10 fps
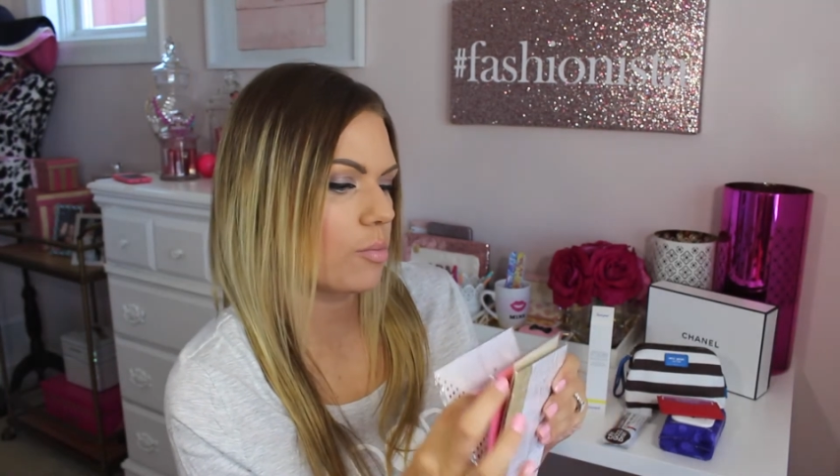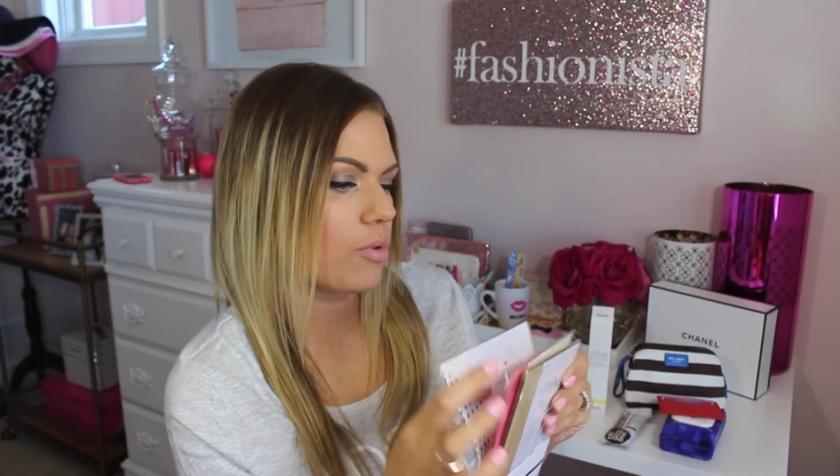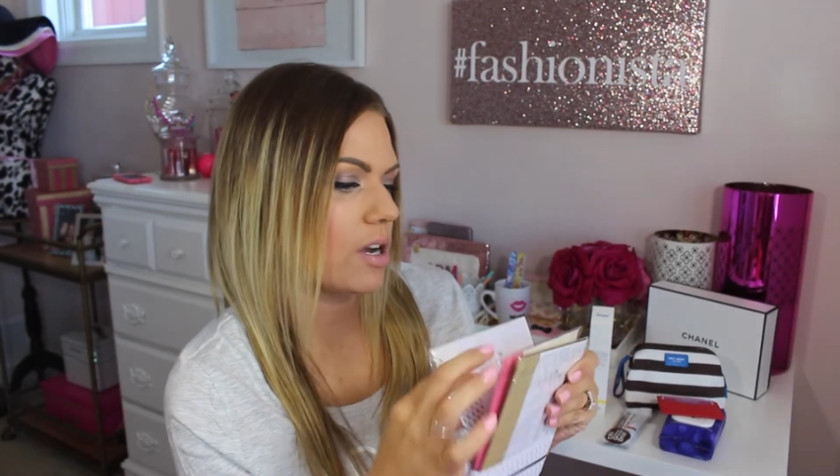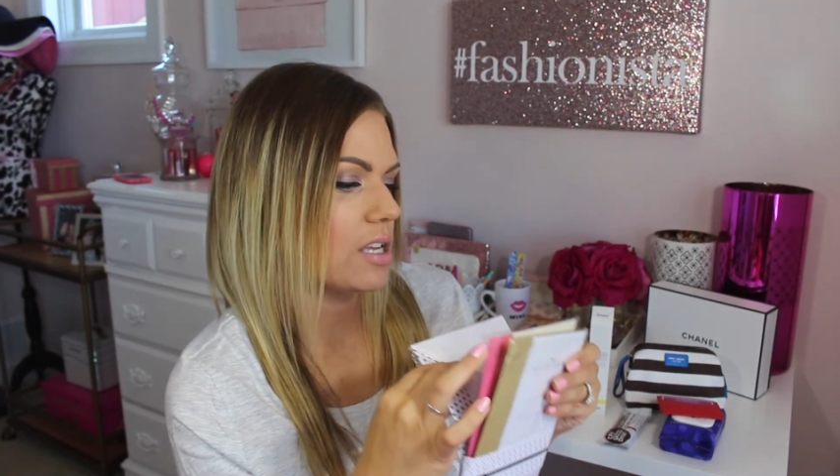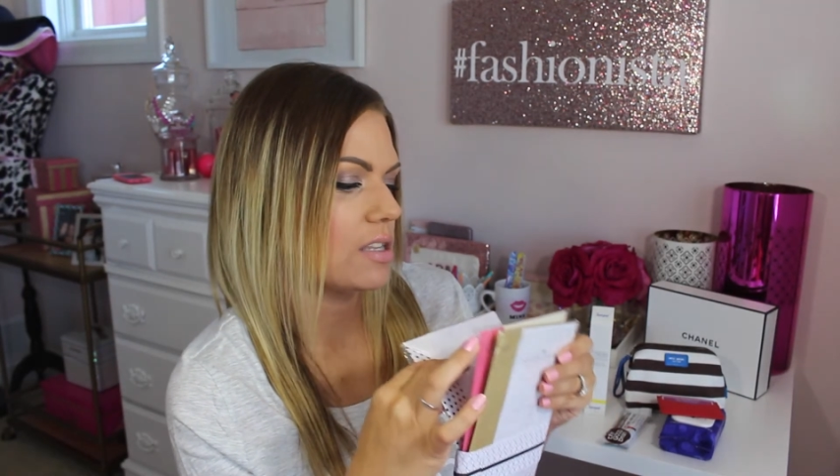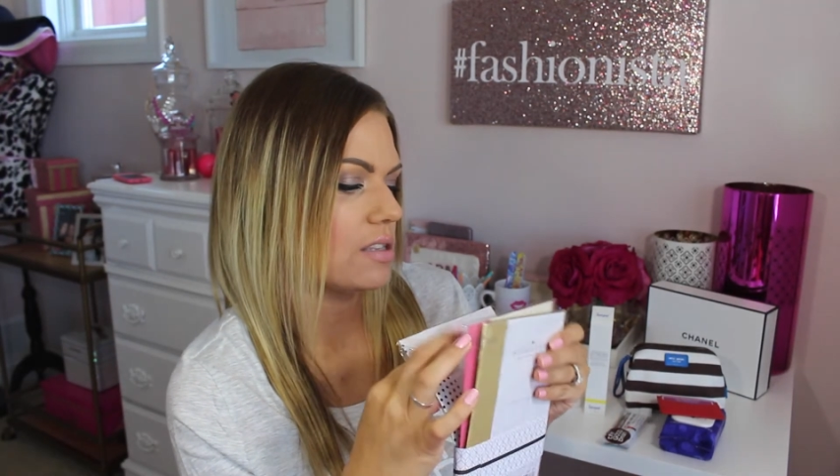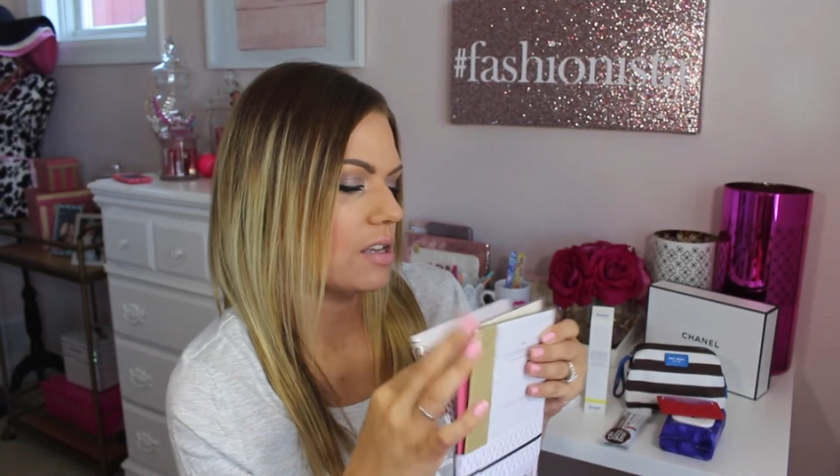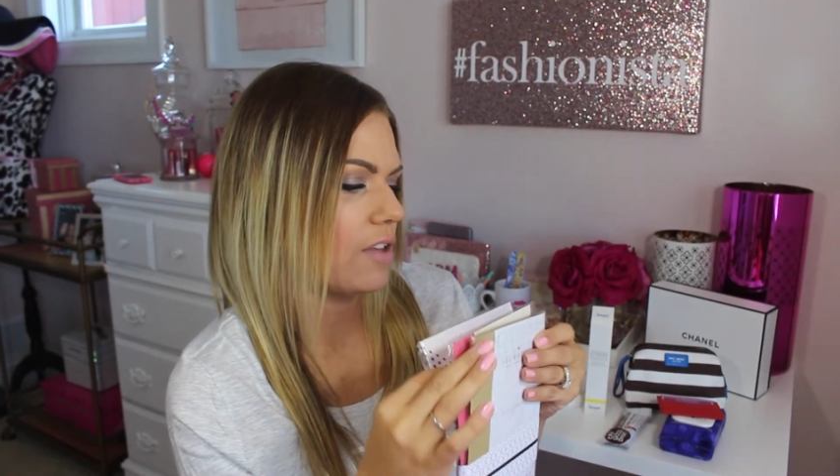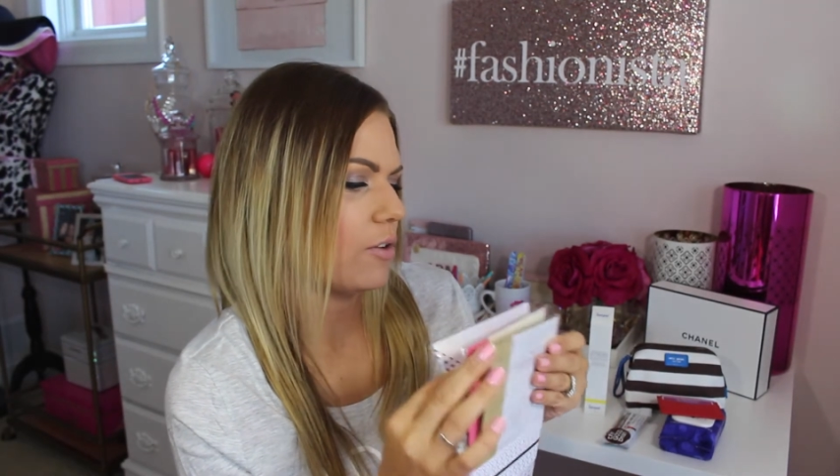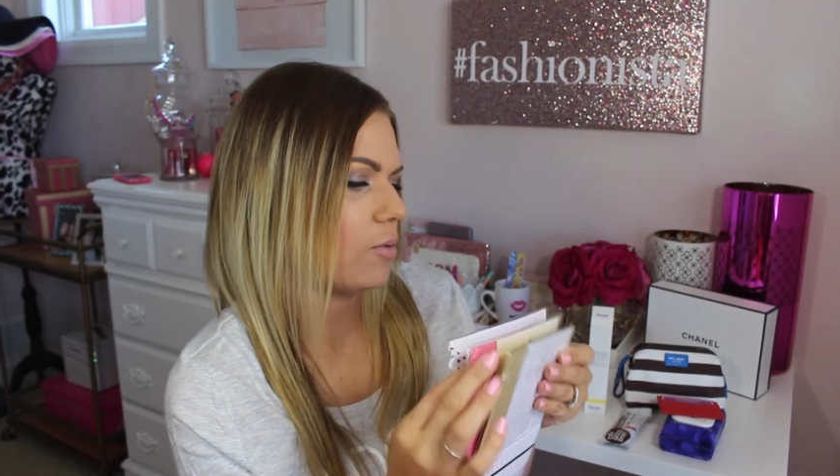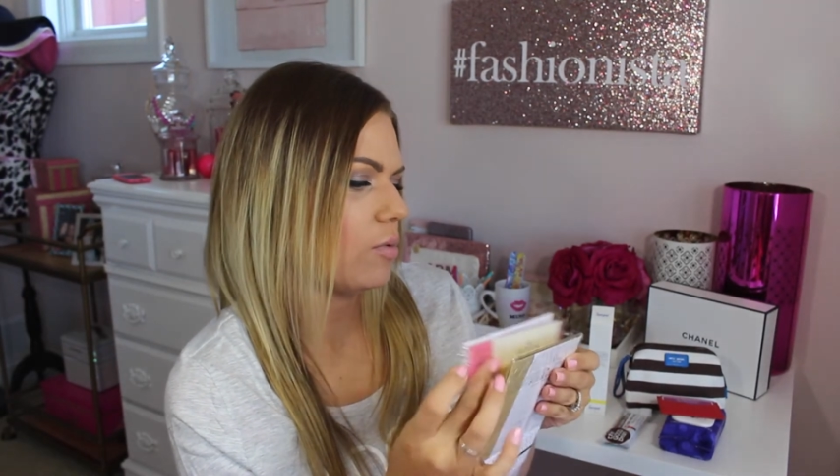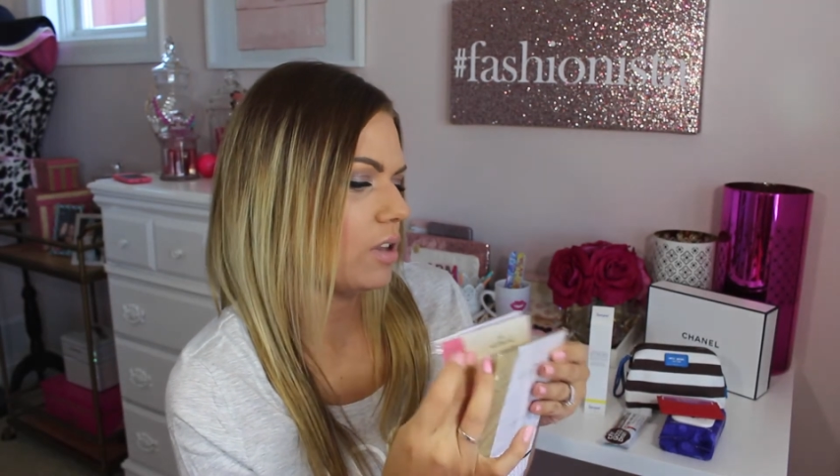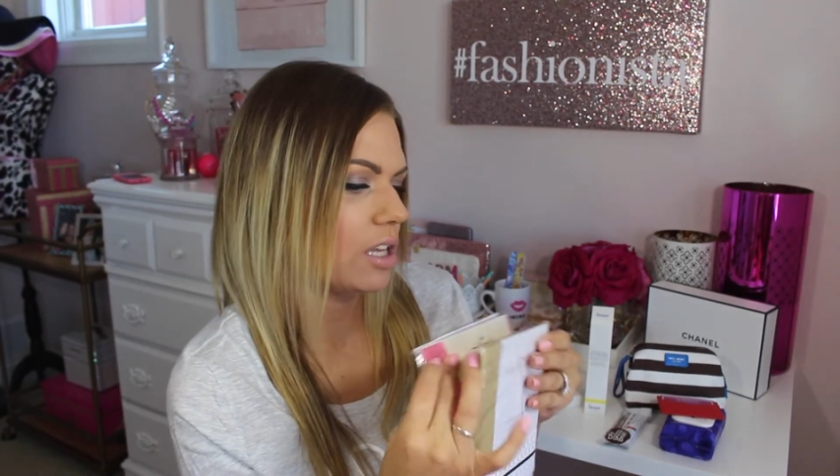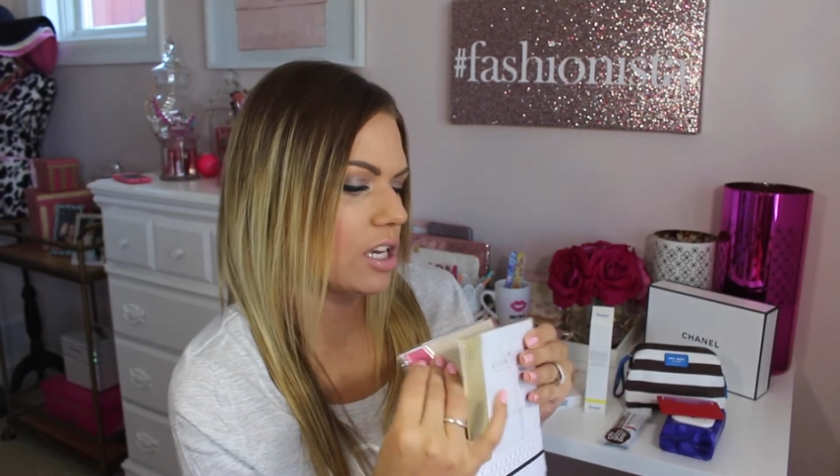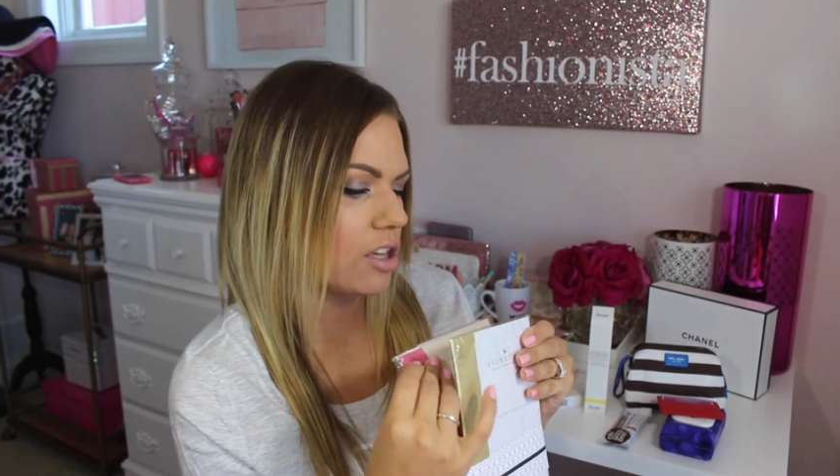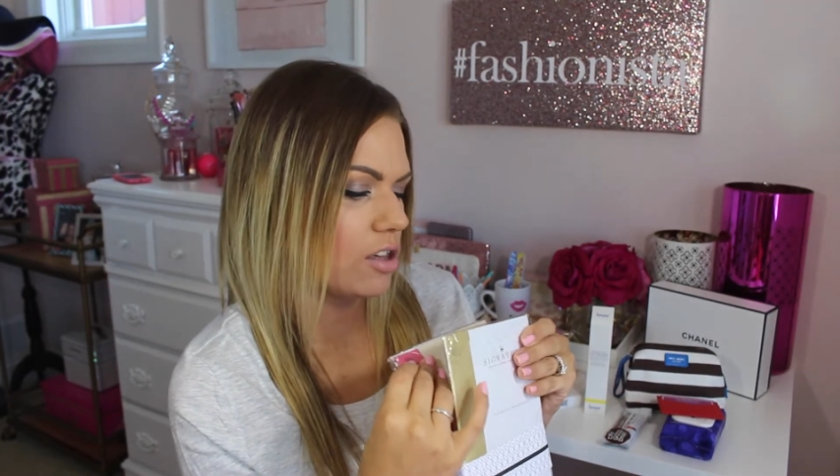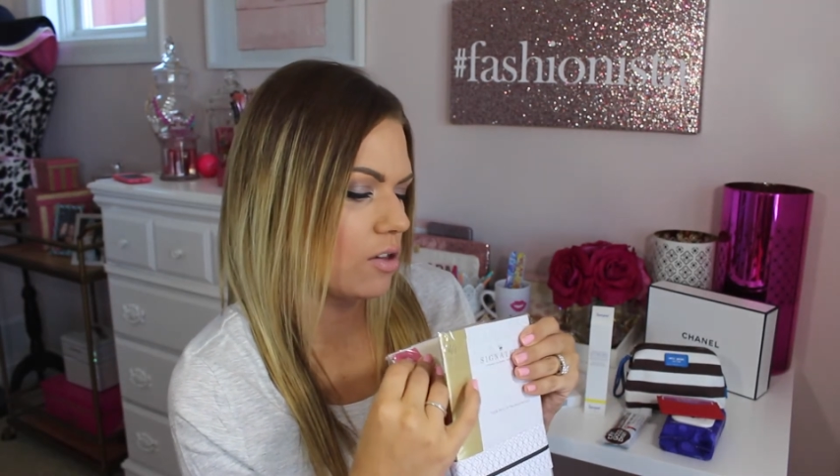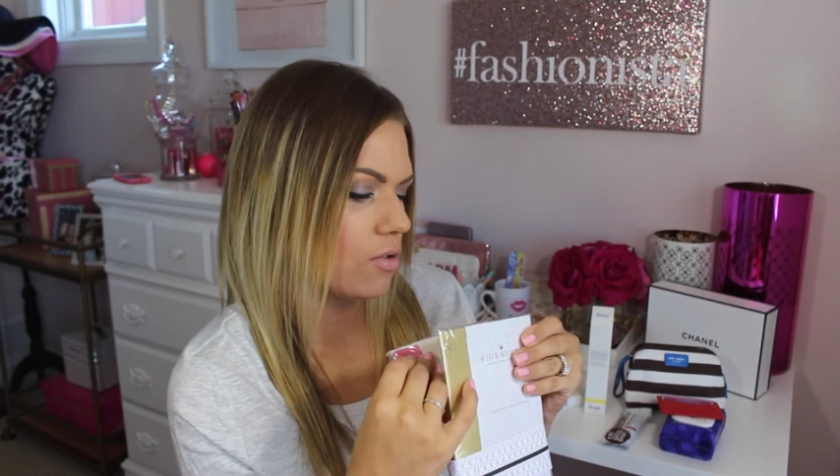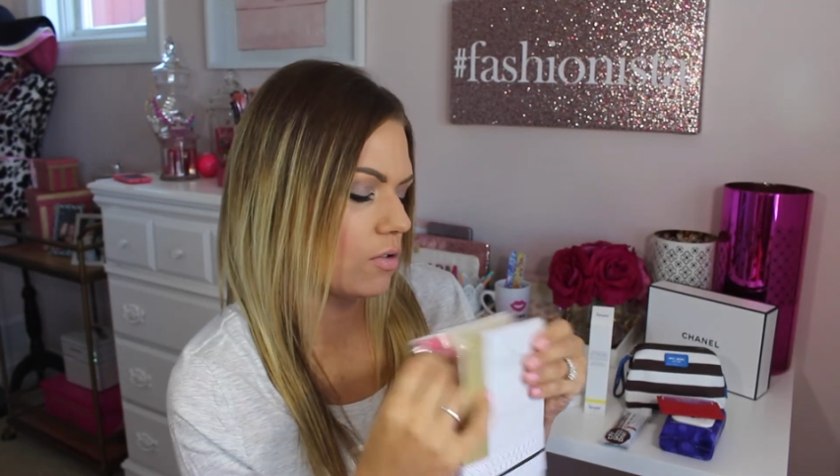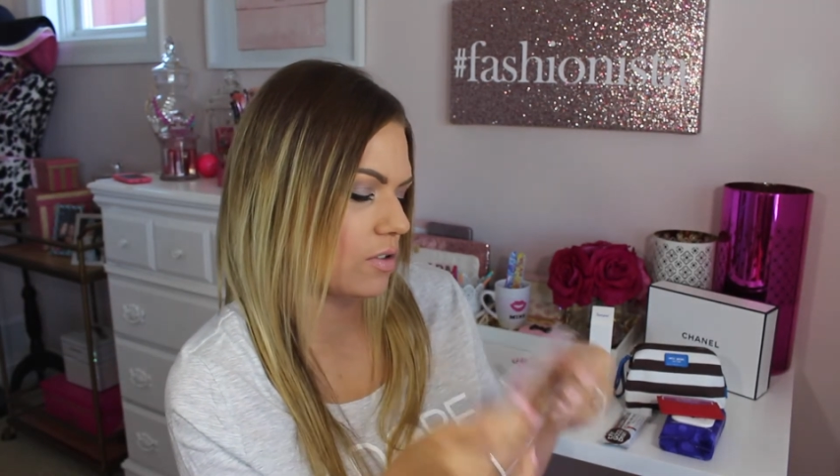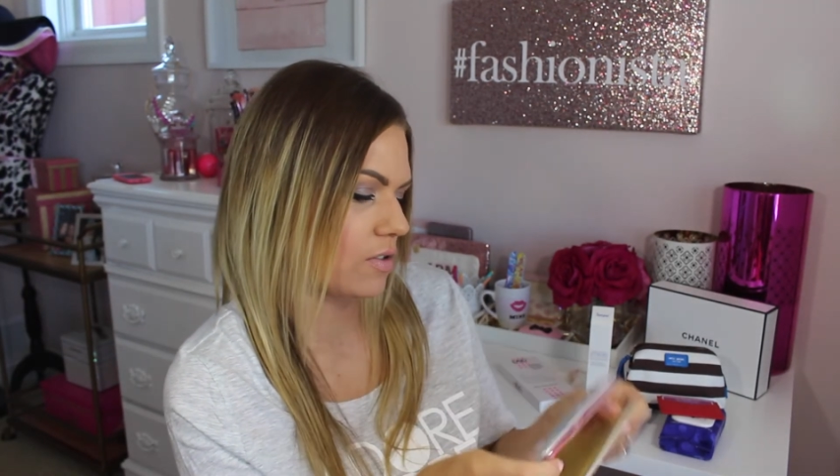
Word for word: prints, and they're really cute.